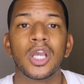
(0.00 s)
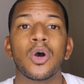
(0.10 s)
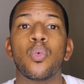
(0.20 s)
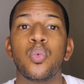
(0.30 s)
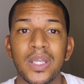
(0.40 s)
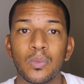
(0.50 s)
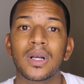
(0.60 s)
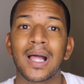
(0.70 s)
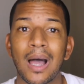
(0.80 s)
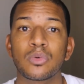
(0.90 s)
we
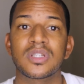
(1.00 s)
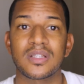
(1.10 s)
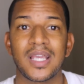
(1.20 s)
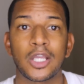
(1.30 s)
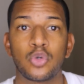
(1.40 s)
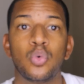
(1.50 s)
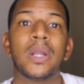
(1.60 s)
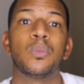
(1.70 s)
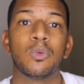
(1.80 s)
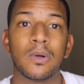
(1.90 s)
will counter-attack you
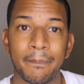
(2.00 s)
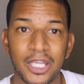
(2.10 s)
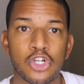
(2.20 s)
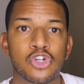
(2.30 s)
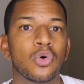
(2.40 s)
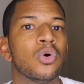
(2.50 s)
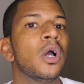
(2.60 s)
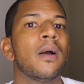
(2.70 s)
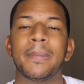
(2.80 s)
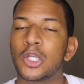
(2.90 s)
and we will beat you
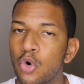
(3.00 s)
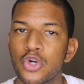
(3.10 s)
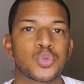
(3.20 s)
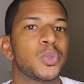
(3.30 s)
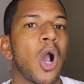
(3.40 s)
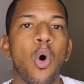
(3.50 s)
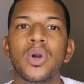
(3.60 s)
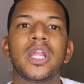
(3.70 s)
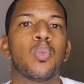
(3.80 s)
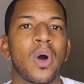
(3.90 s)
because we
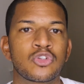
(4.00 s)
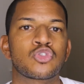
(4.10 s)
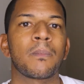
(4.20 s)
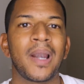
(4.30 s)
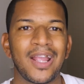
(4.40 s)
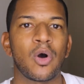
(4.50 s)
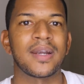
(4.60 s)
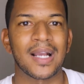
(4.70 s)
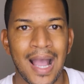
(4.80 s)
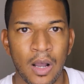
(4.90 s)
only want to play on
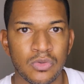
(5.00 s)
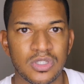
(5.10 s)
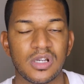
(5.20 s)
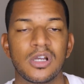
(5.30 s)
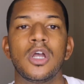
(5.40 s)
the counter.